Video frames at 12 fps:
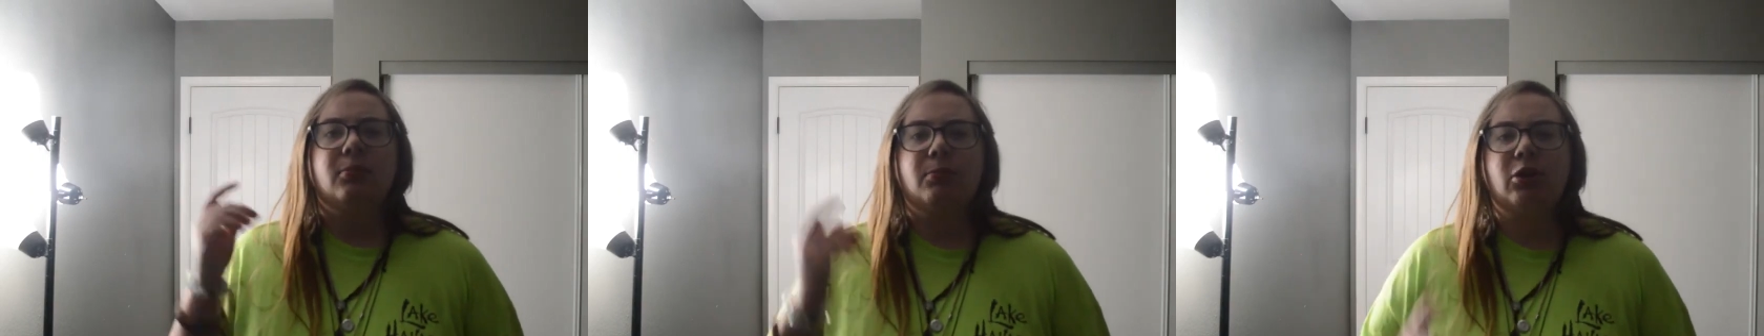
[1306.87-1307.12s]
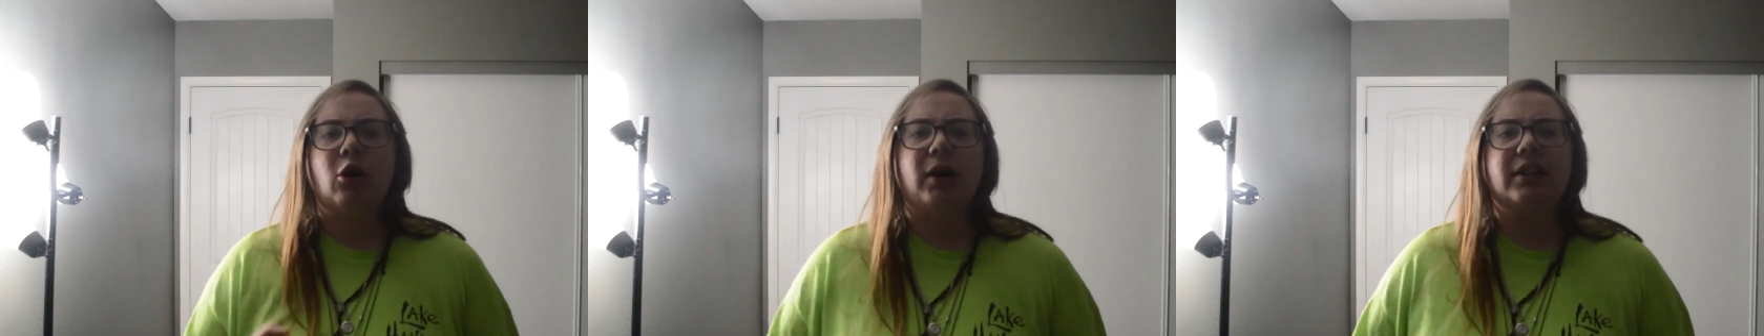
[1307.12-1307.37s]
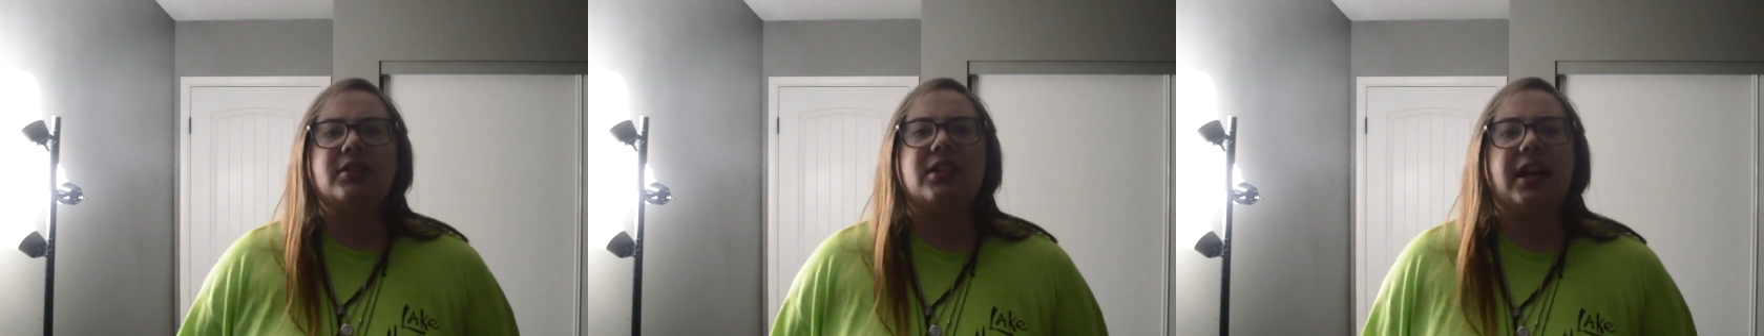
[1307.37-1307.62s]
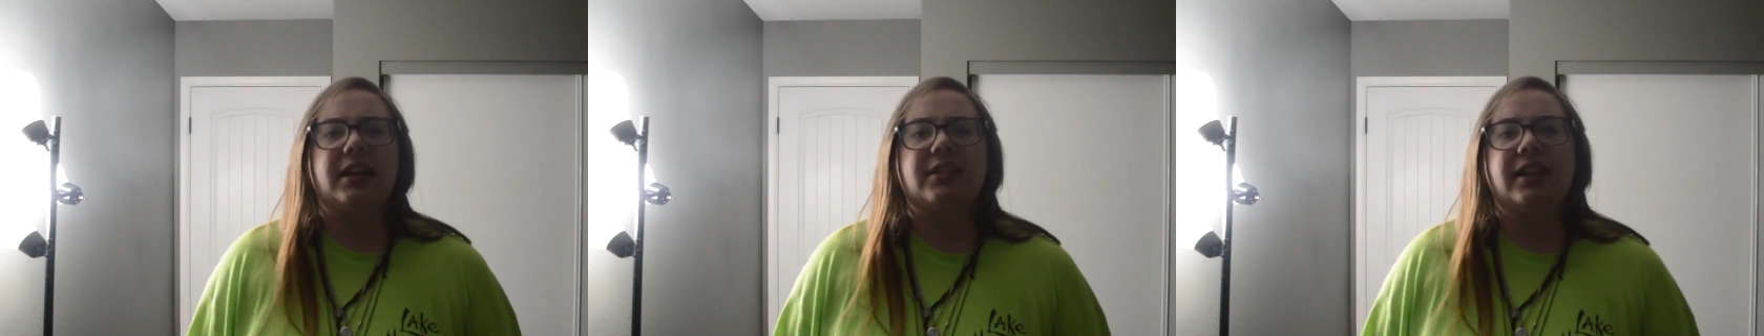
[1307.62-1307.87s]

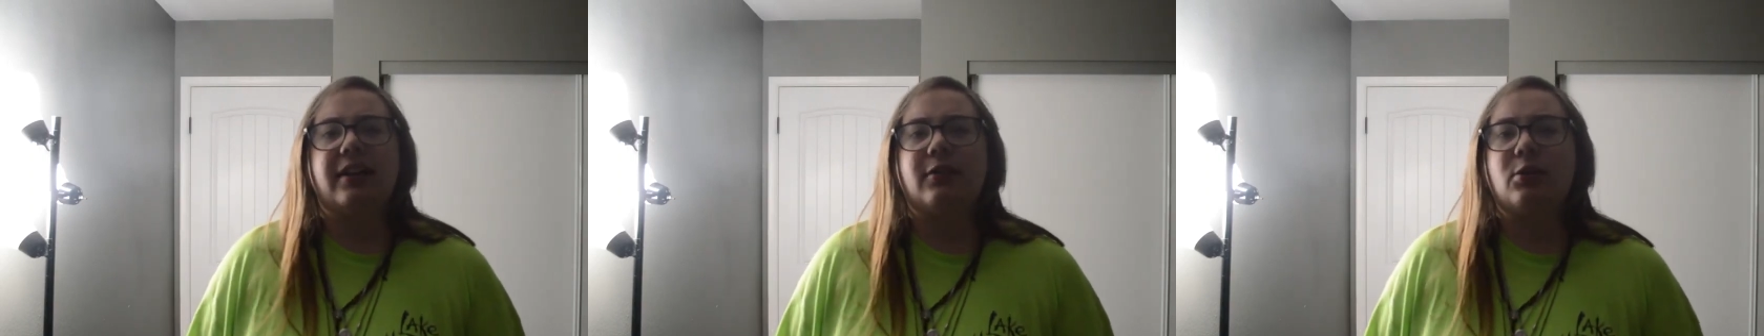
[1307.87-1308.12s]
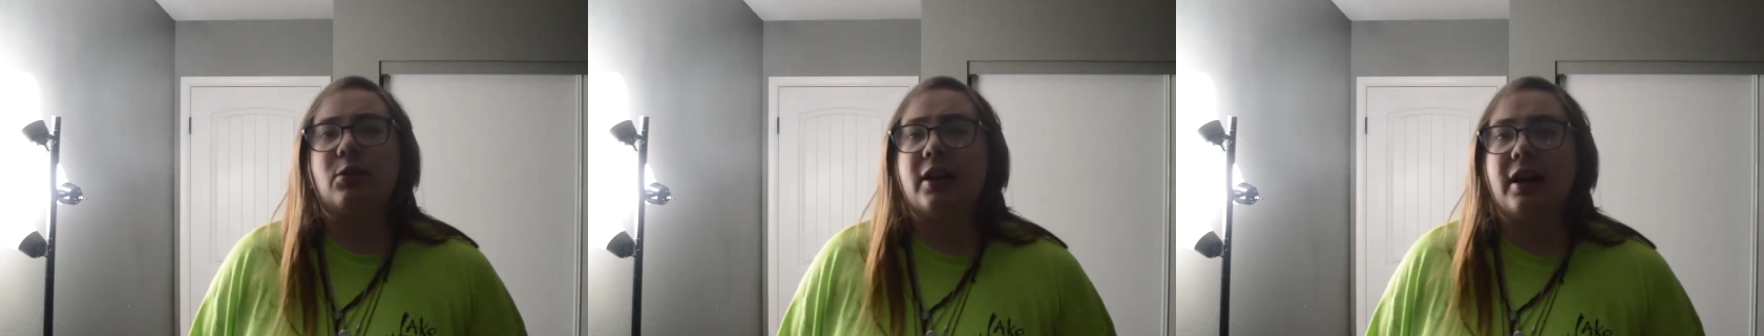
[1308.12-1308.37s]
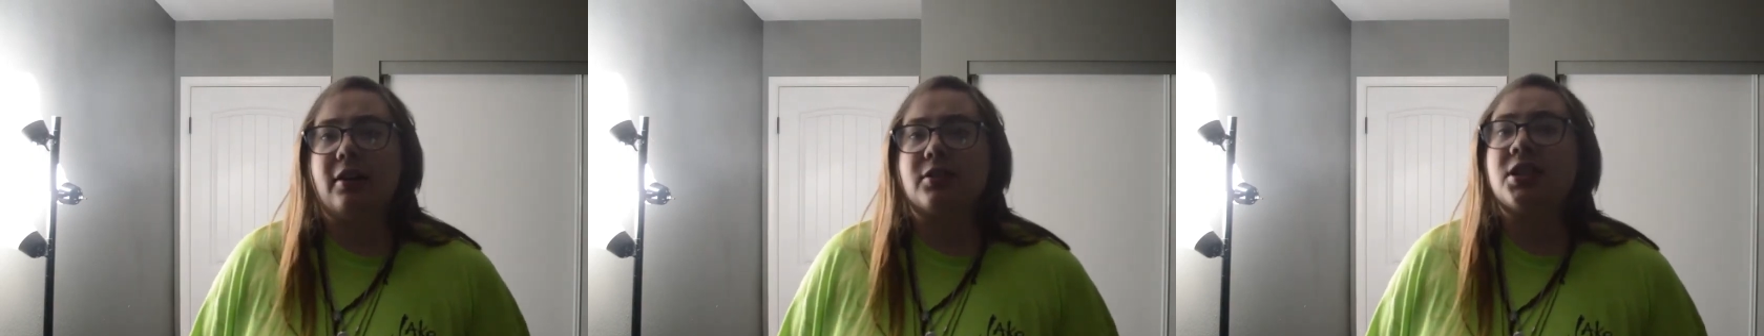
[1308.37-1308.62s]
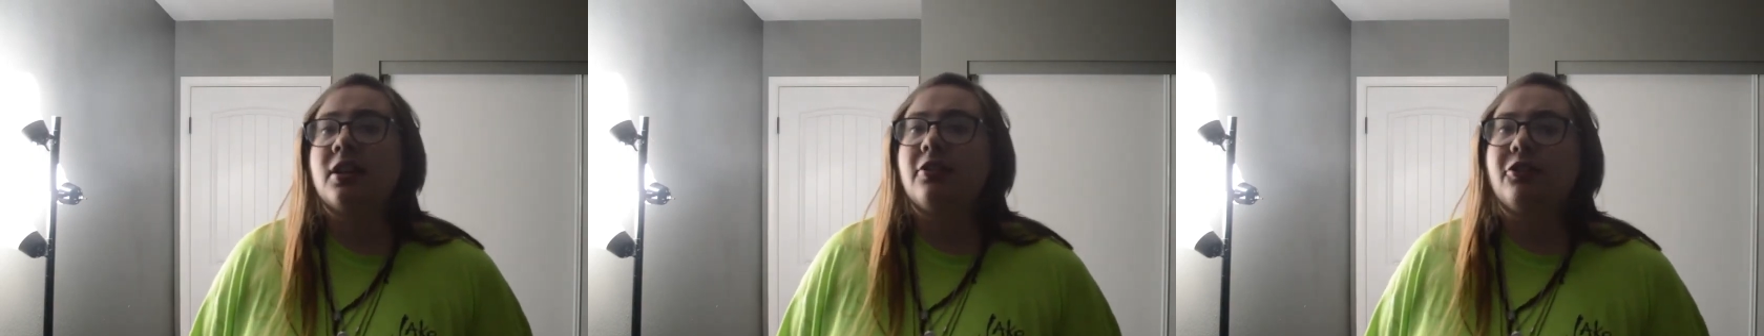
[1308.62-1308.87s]
criticizing everyone
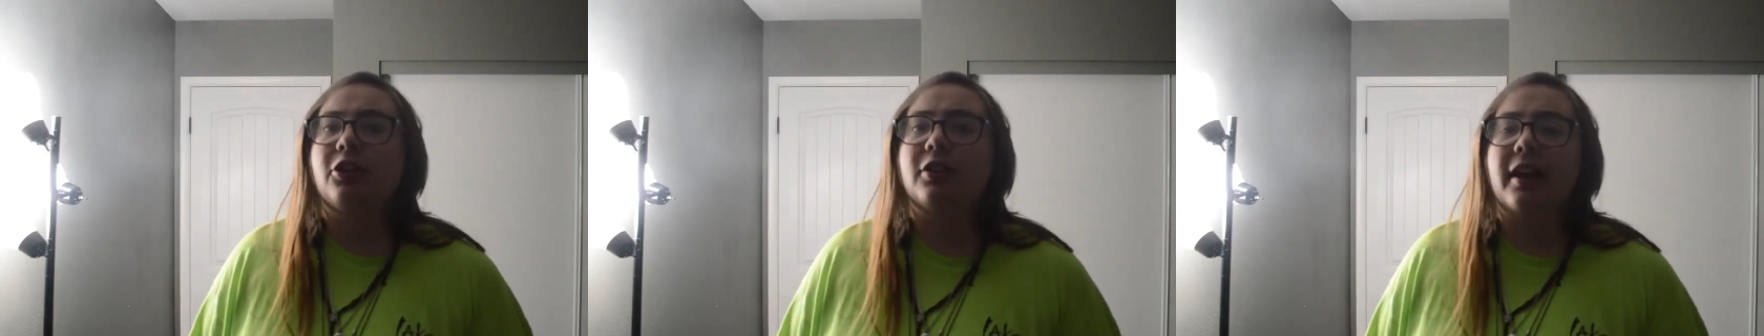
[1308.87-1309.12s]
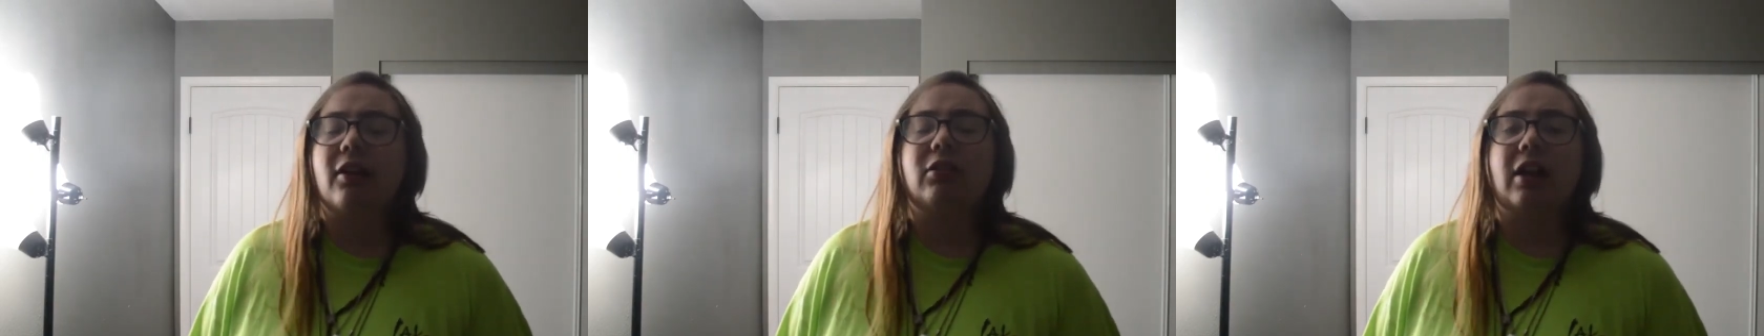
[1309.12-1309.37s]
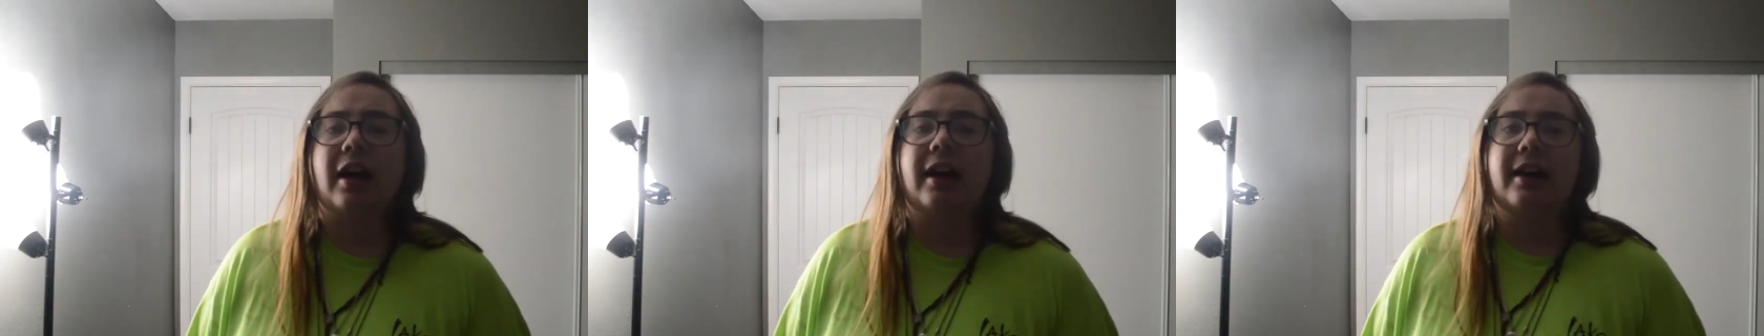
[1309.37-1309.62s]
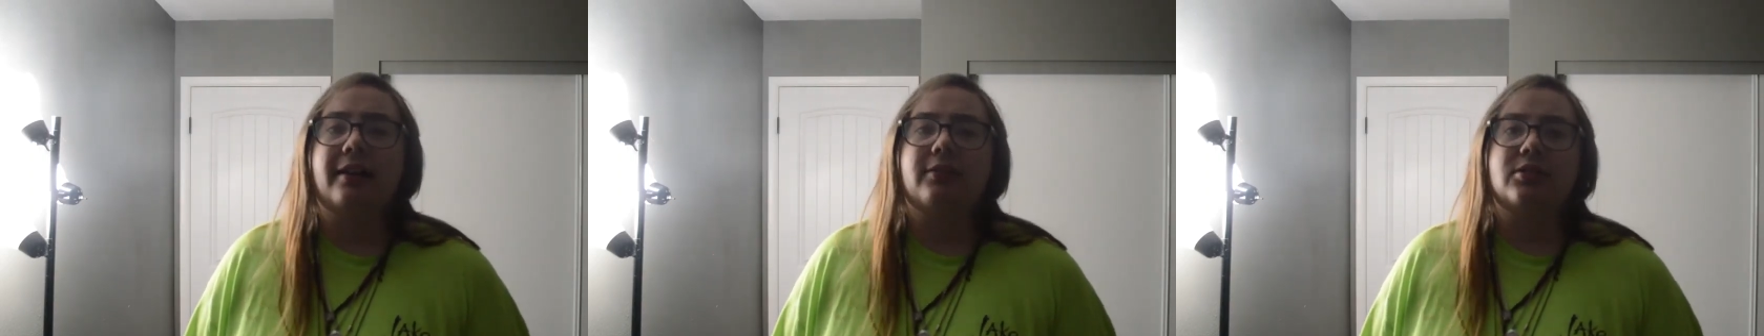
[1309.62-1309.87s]
else for their
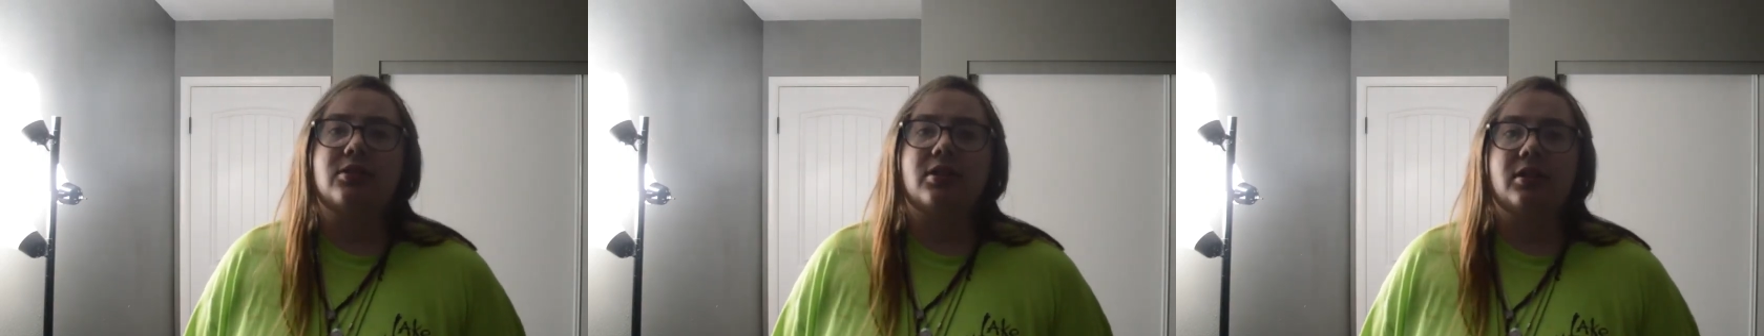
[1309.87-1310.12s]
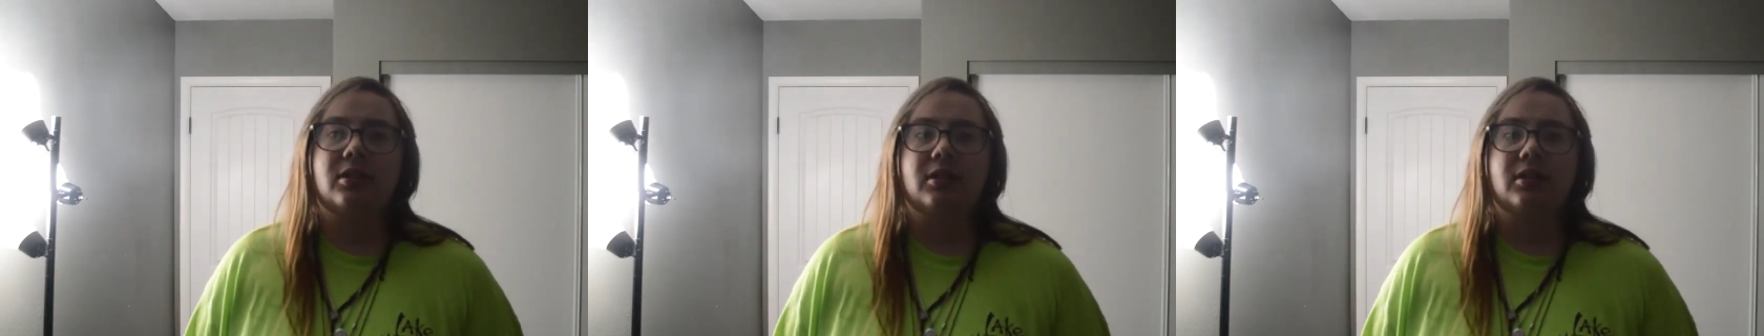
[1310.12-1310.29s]
lives.